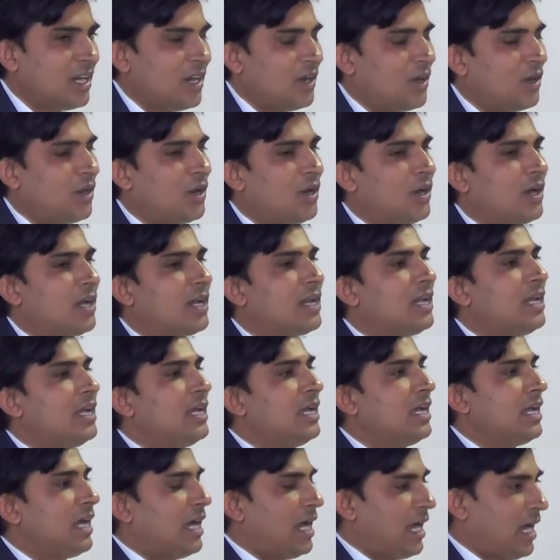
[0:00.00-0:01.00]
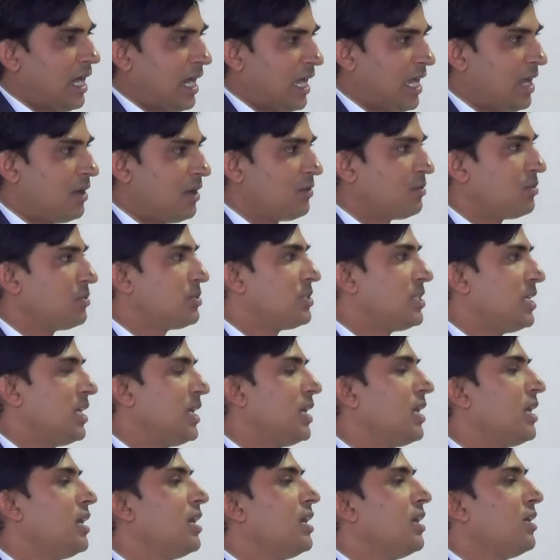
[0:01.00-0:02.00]
I would like to
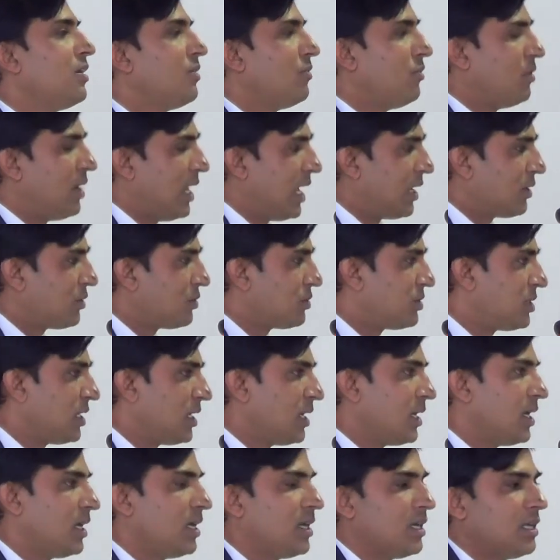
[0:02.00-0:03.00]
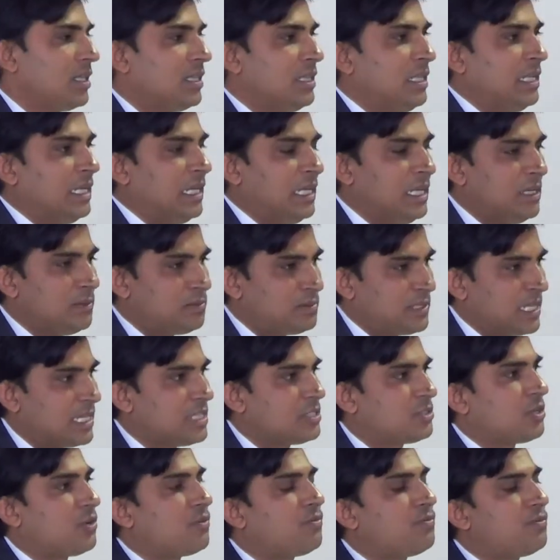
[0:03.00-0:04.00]
say the deep
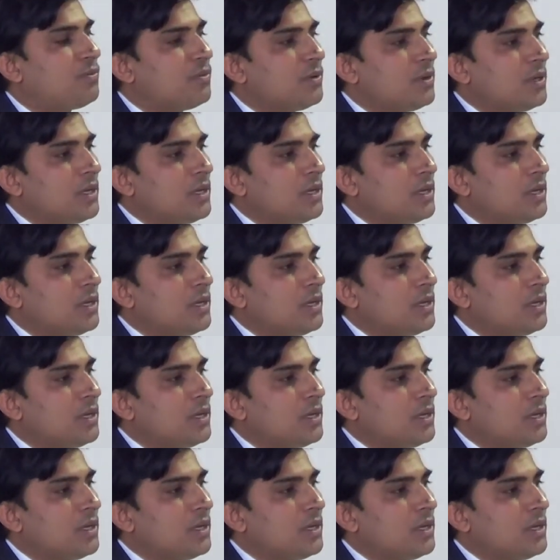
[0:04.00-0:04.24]
sense of